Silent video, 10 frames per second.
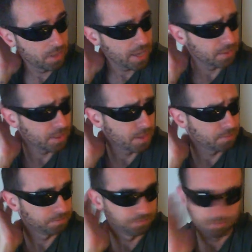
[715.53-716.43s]
And
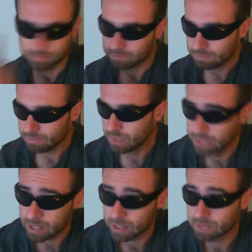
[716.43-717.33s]

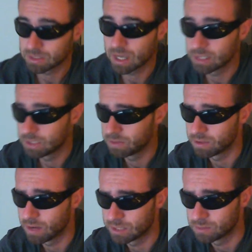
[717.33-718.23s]
like I'm starting to
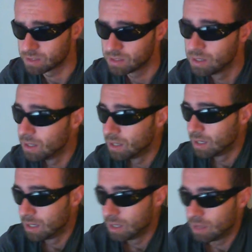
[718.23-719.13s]
sympathize with
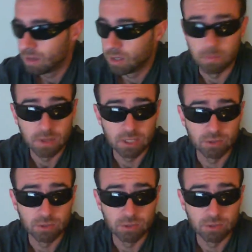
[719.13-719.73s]
Betty